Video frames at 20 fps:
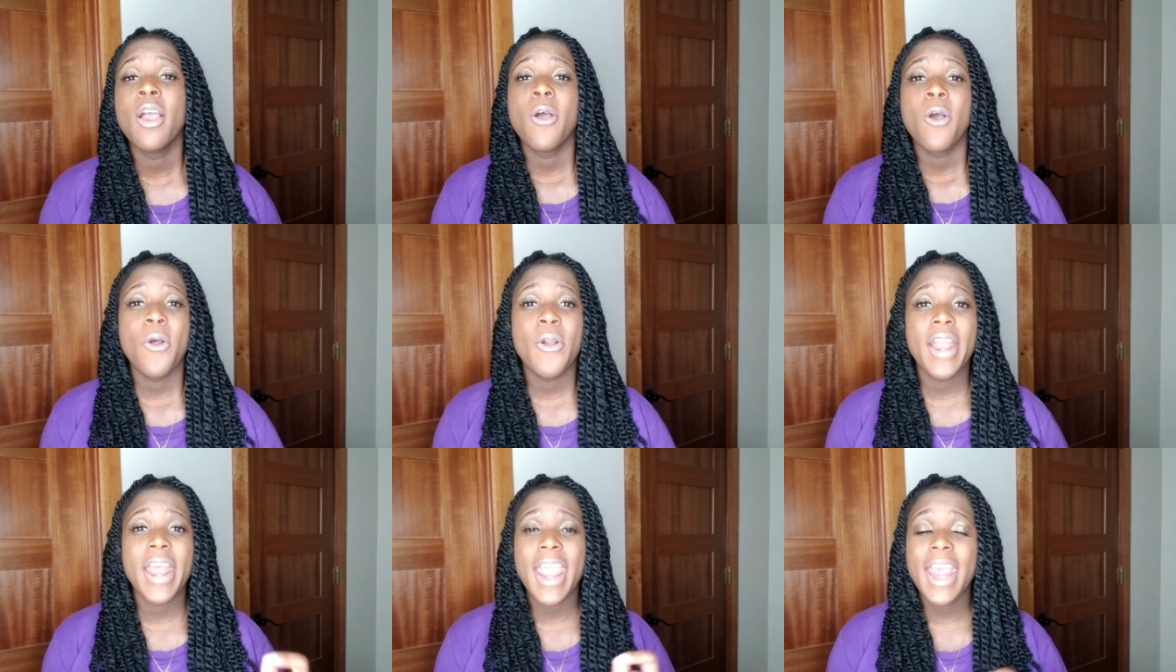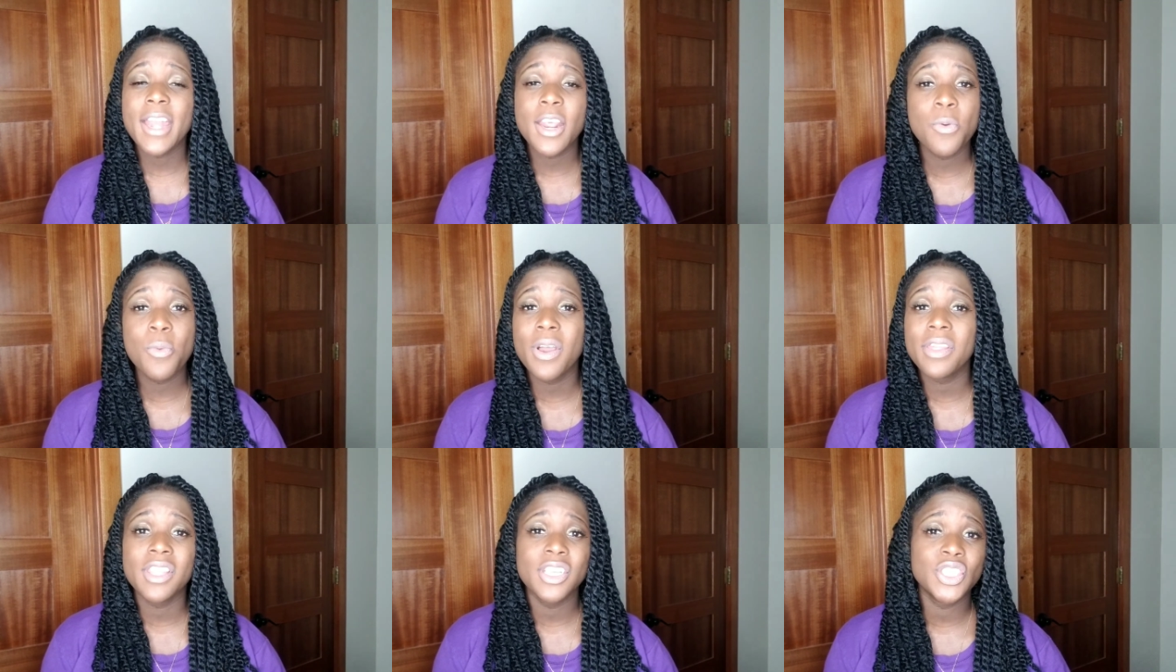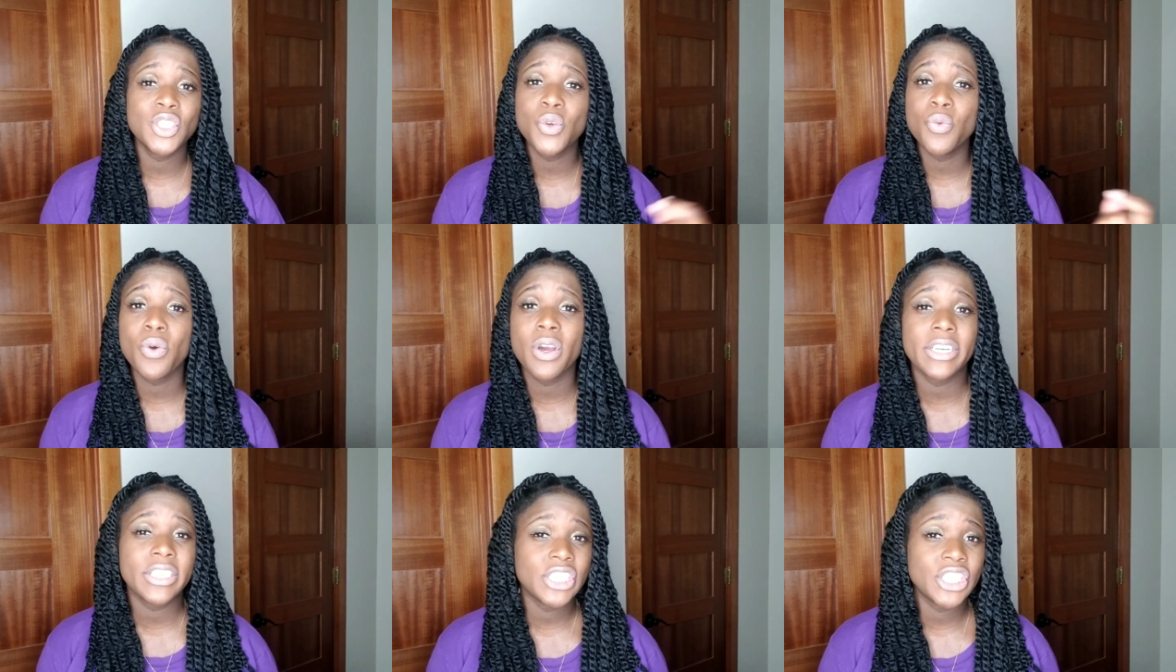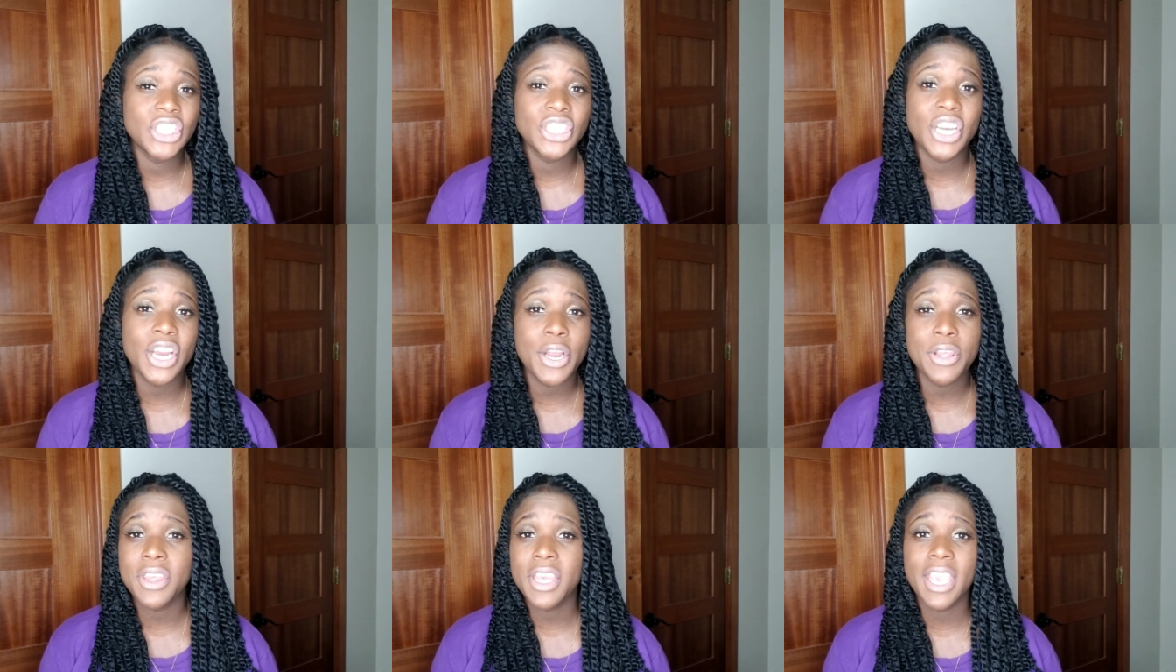or anyone that you want to
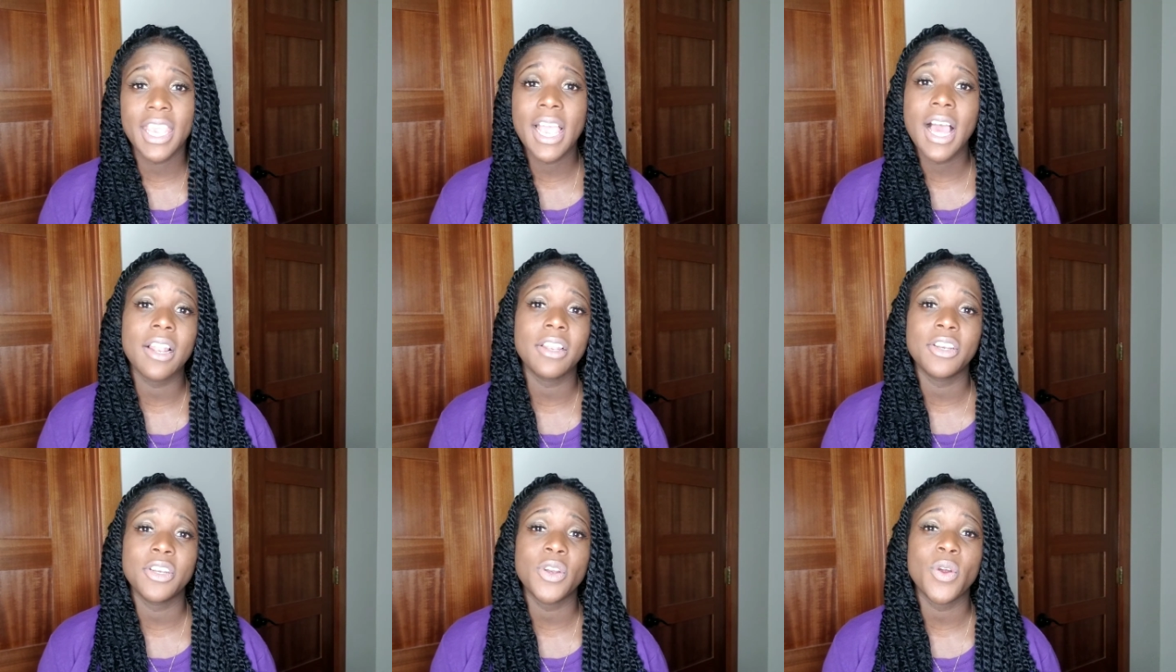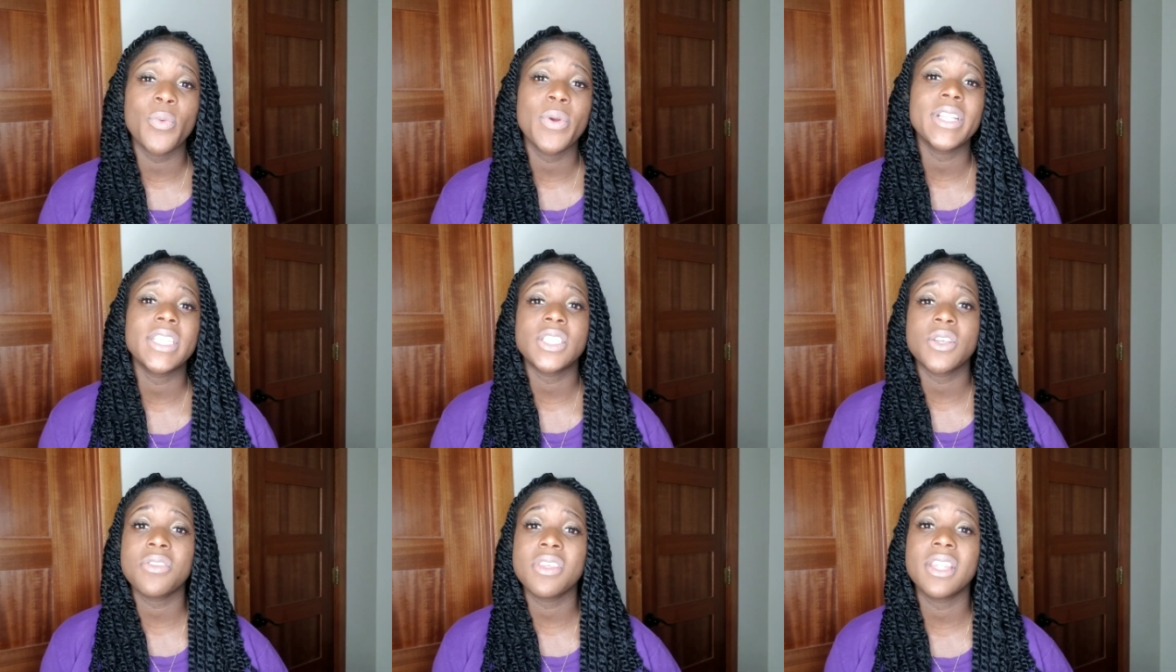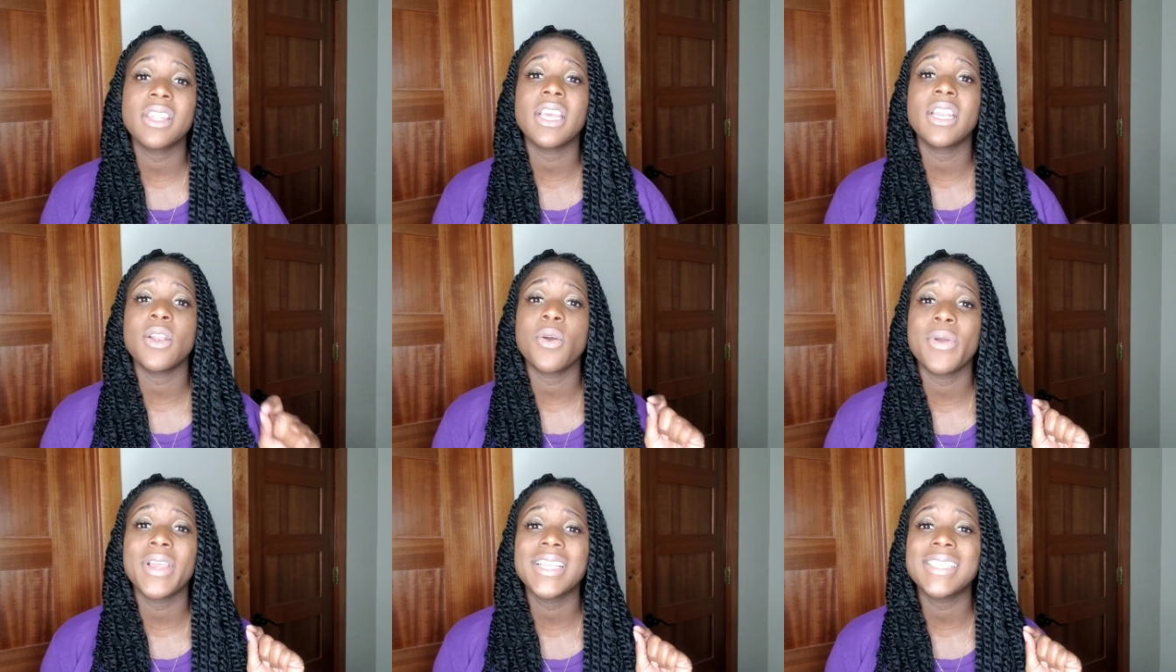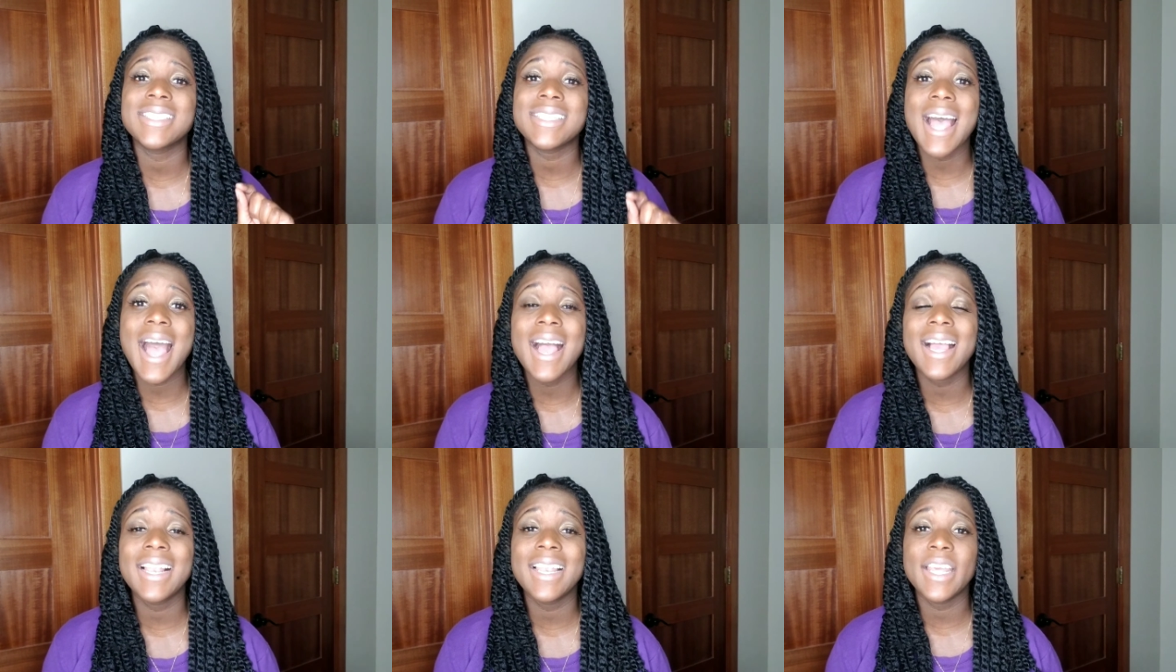share the calendar with so that they know
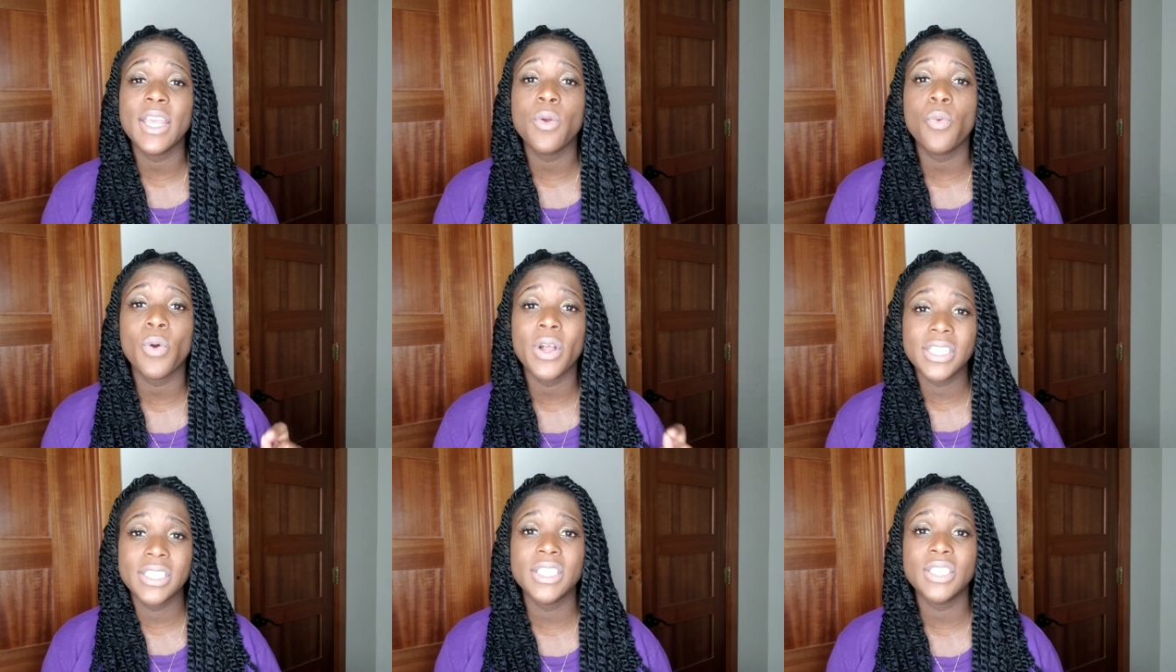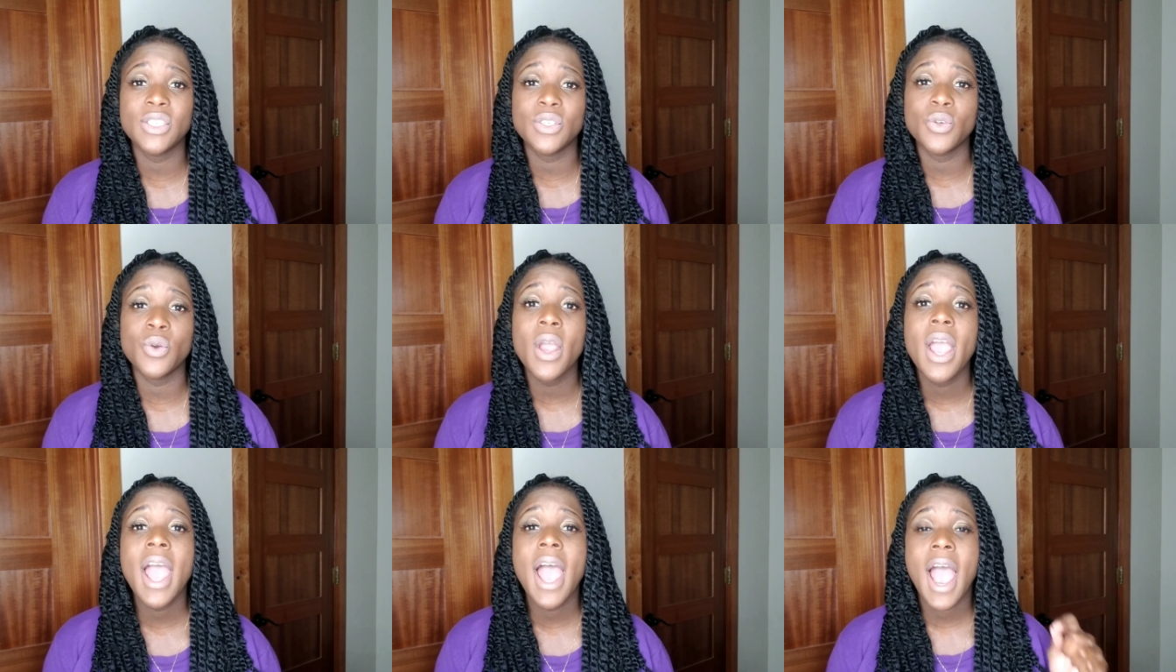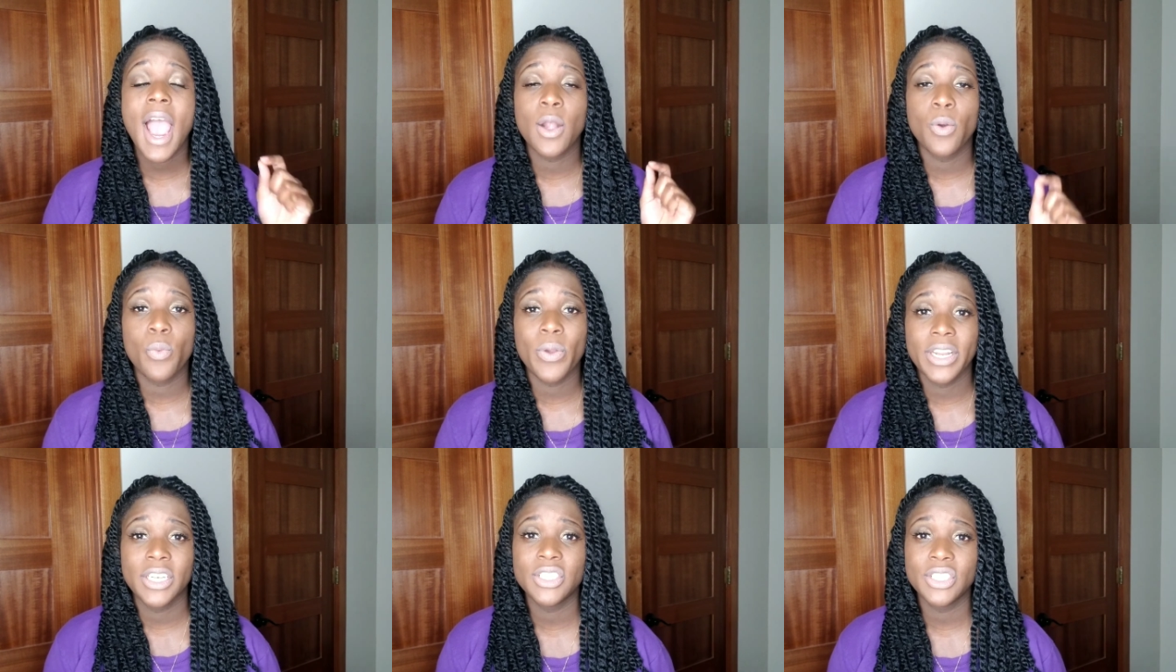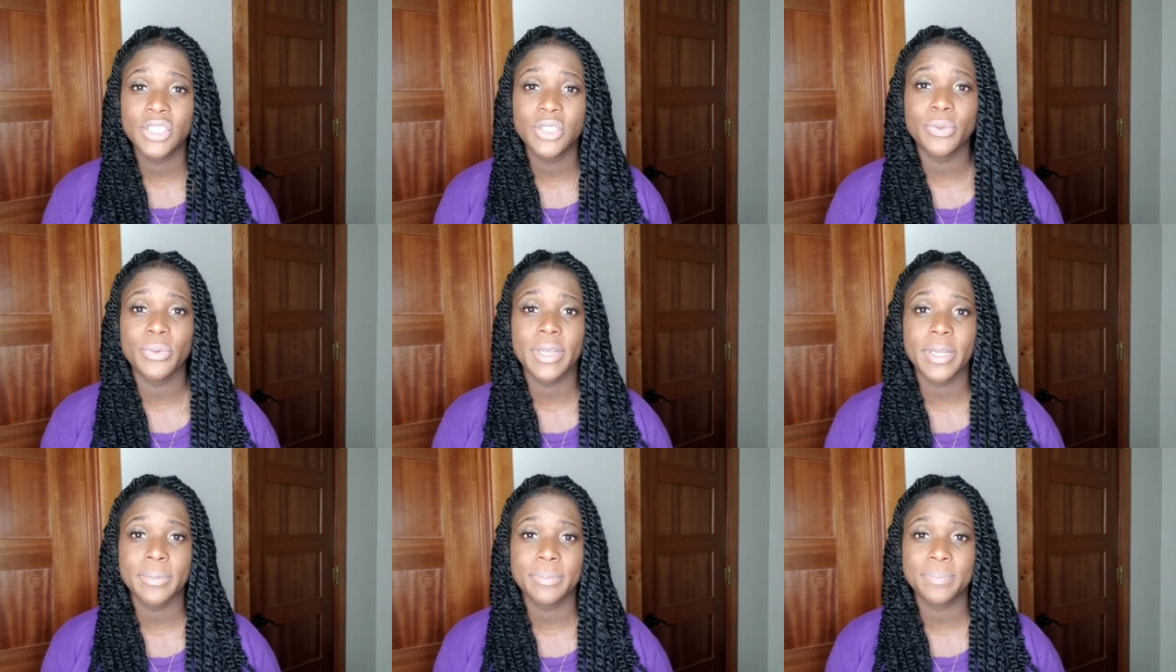exactly what to do and when to
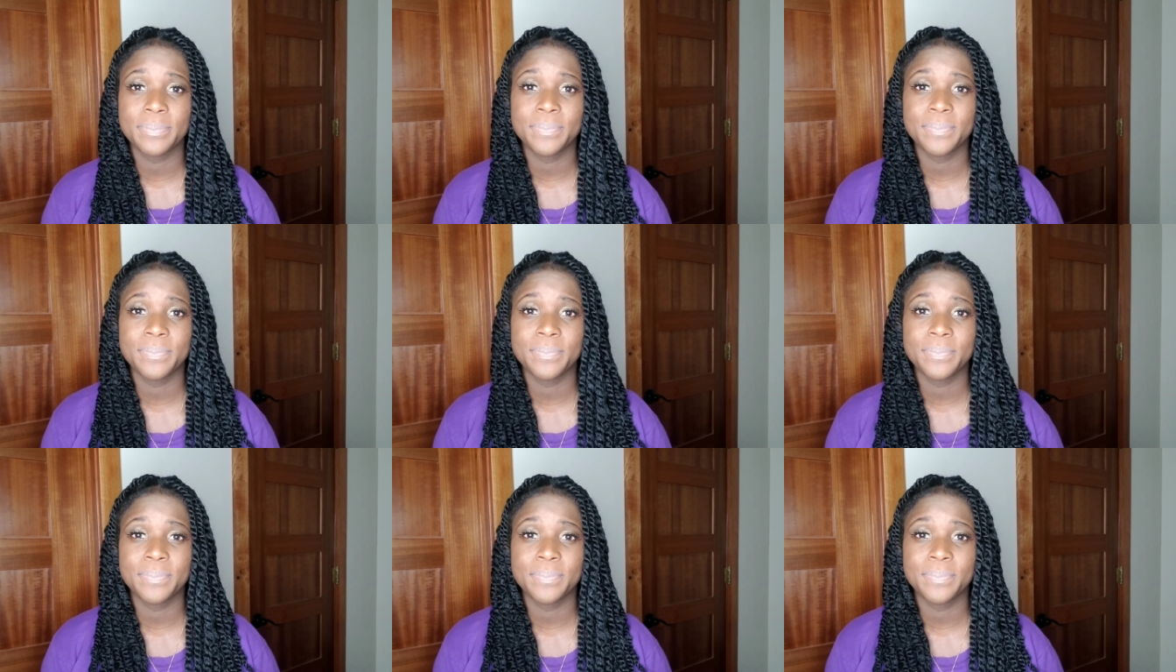do it.